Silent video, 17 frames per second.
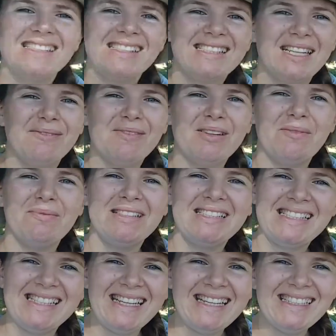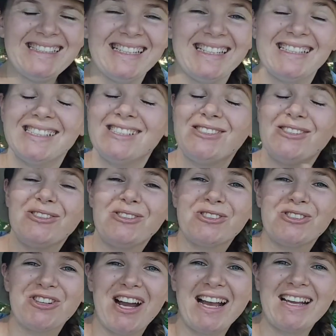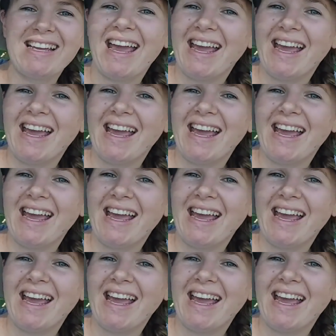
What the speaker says: Tip number 6 is to track